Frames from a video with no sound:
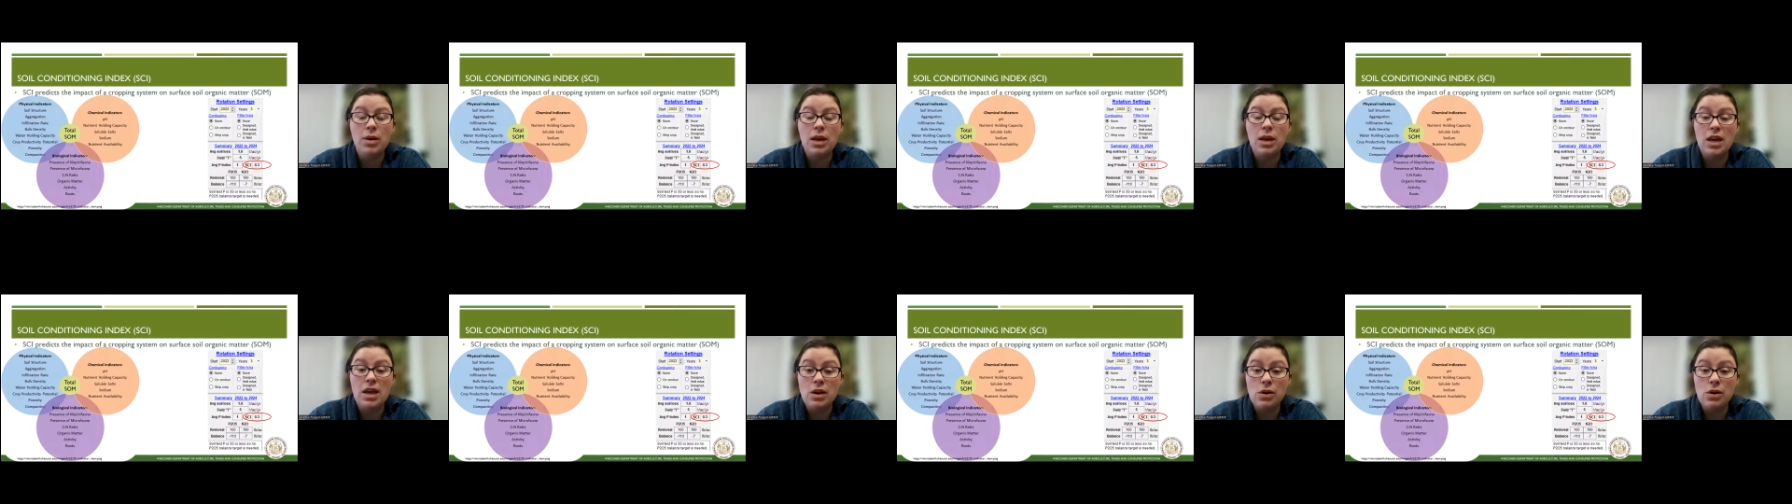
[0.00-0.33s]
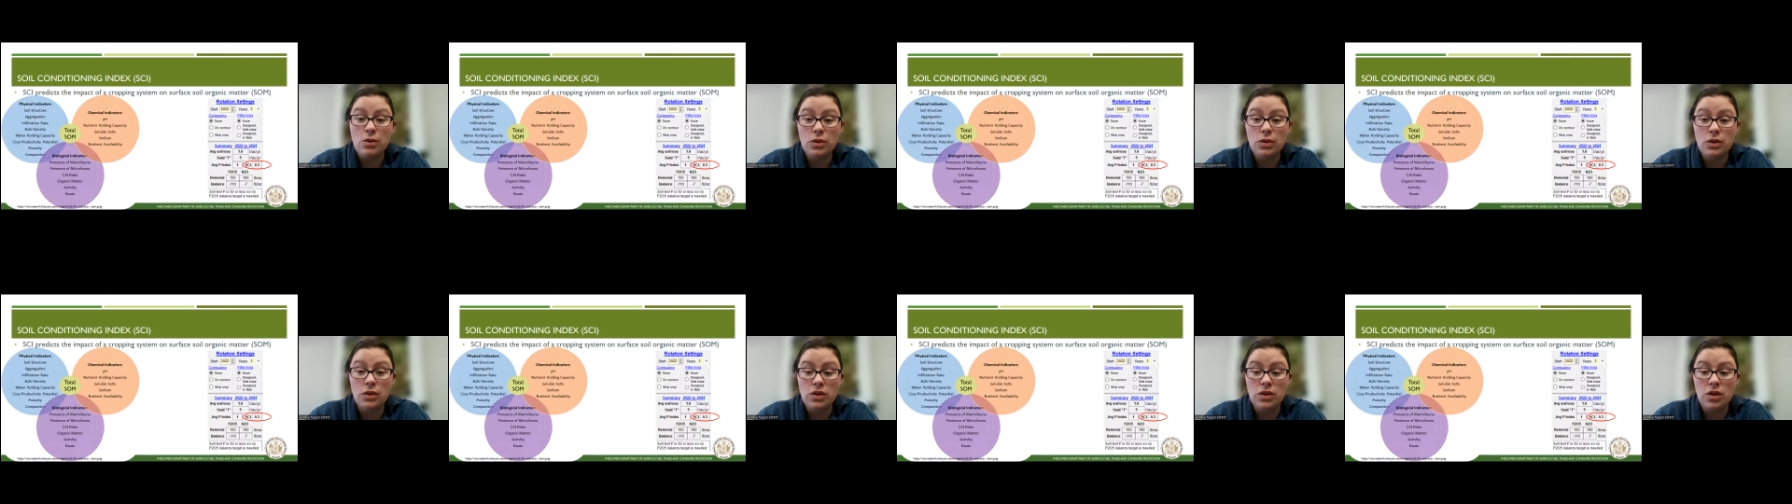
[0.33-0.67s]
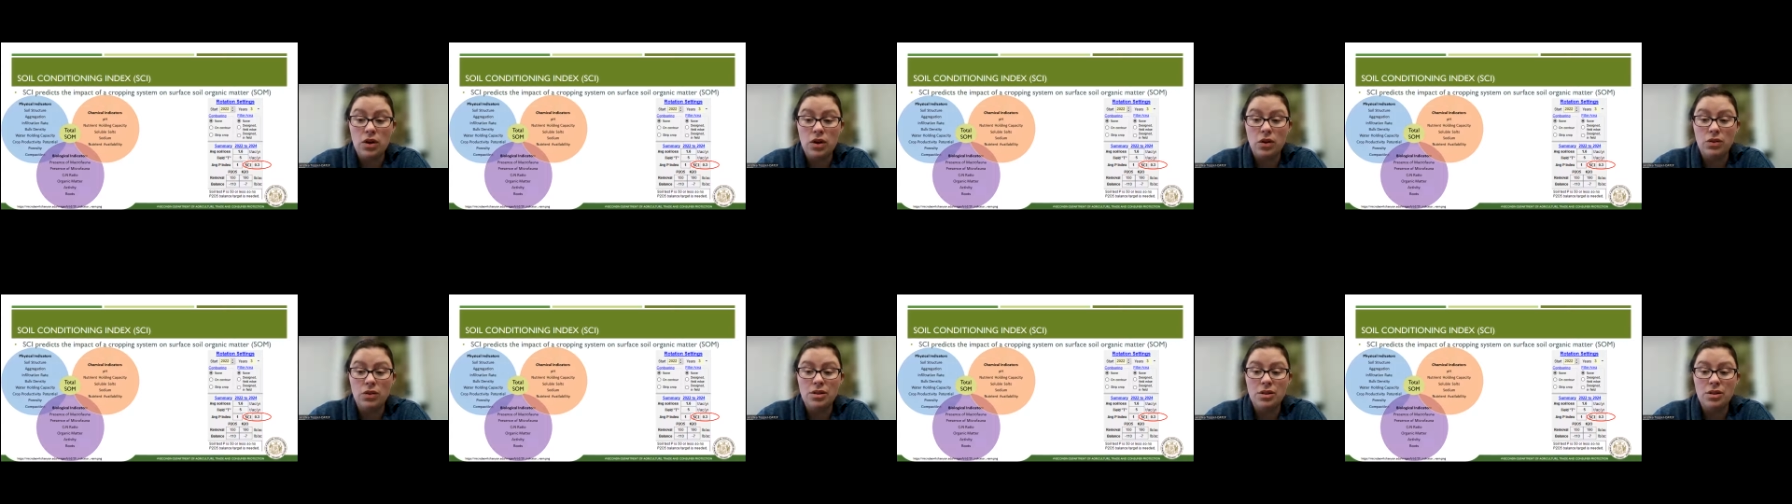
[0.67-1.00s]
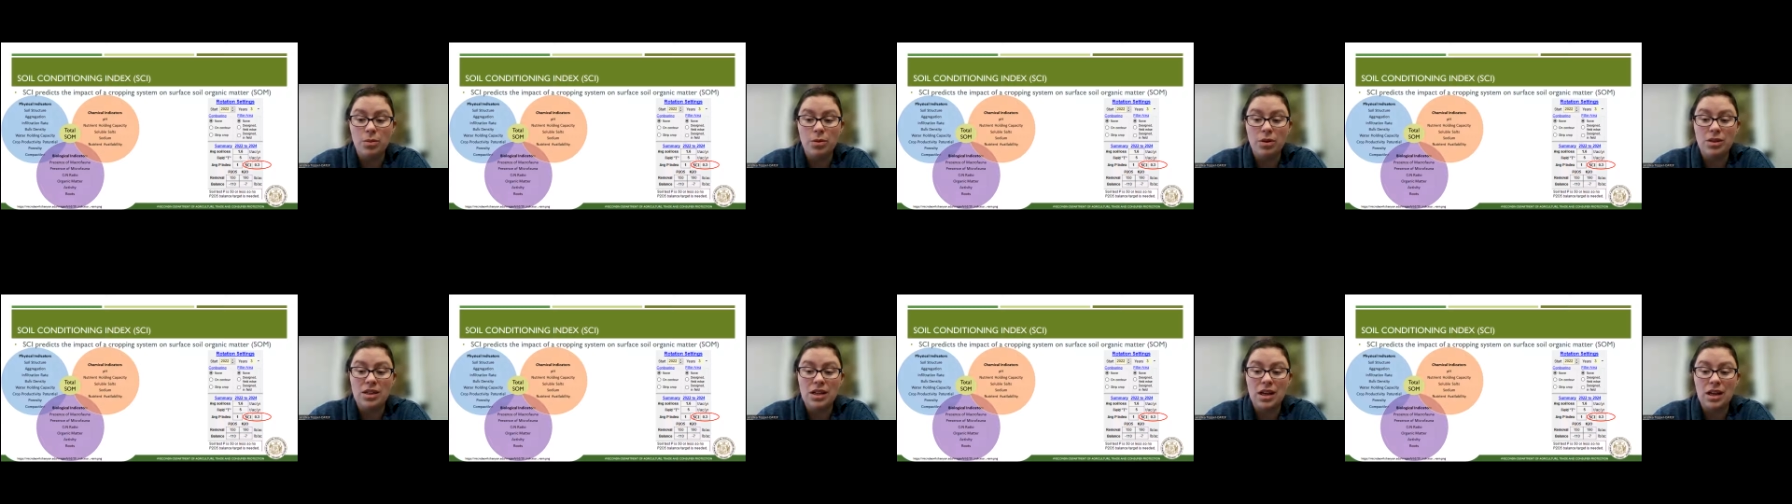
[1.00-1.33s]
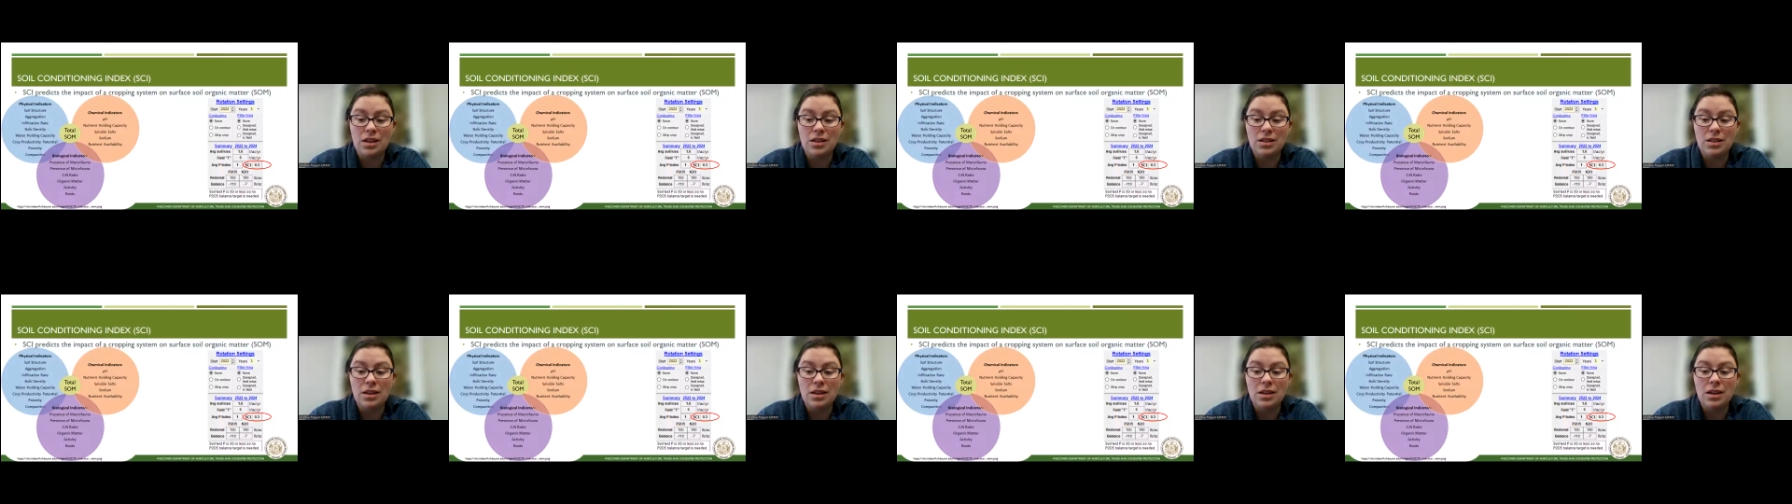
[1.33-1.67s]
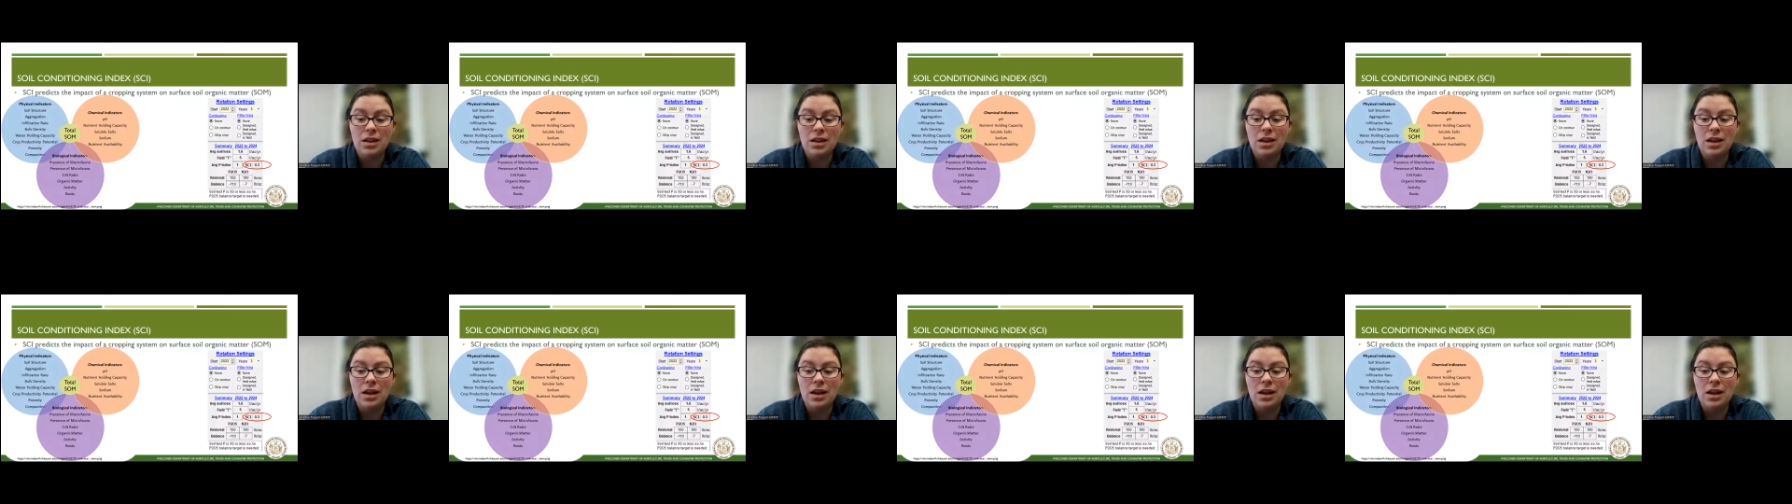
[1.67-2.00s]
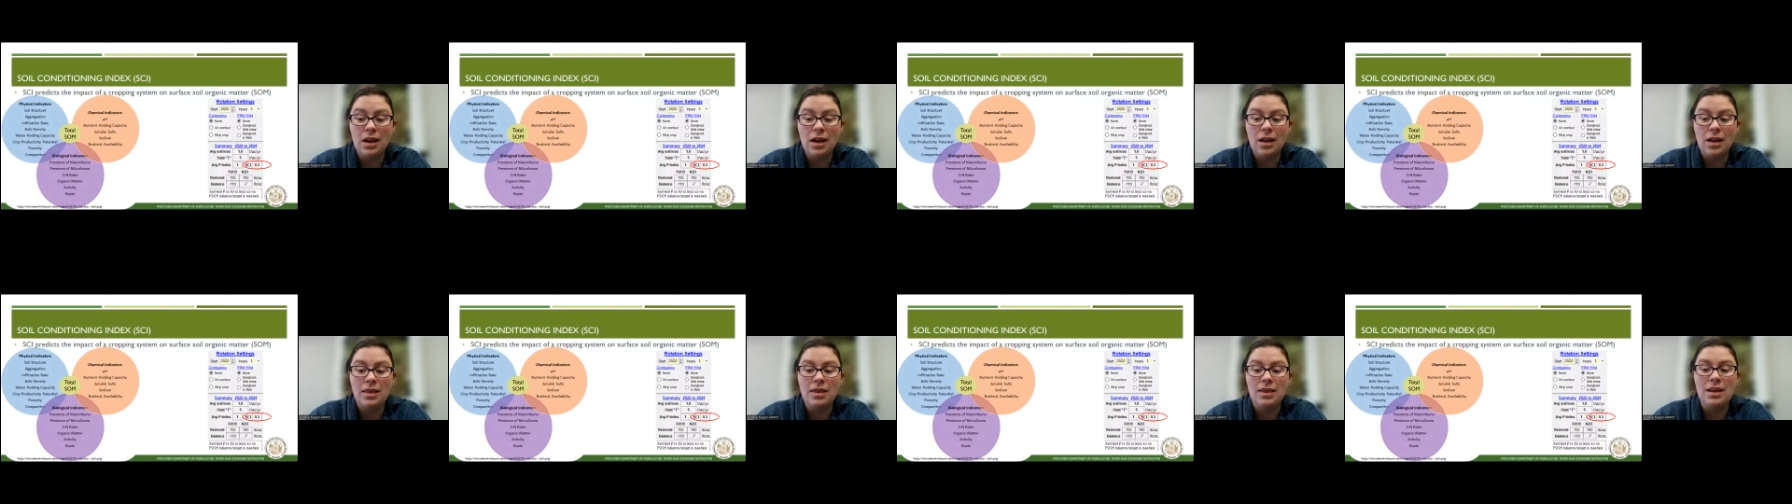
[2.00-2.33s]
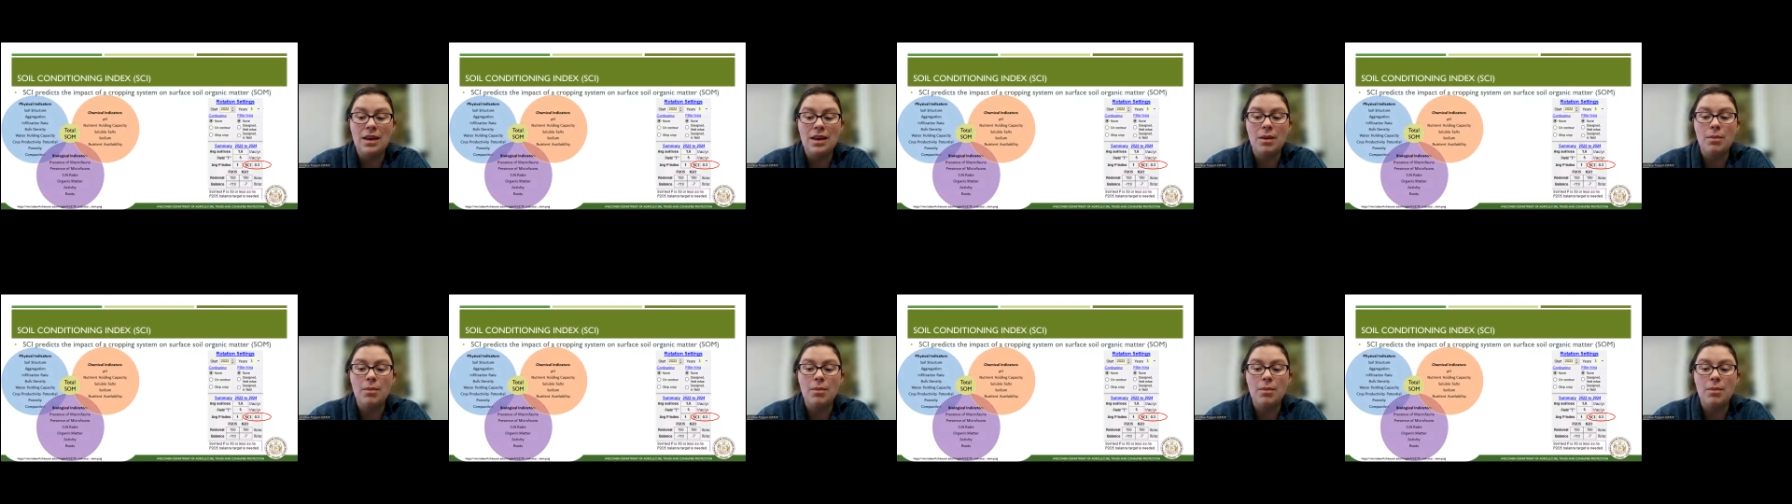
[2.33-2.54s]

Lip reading: be used, though, to predict the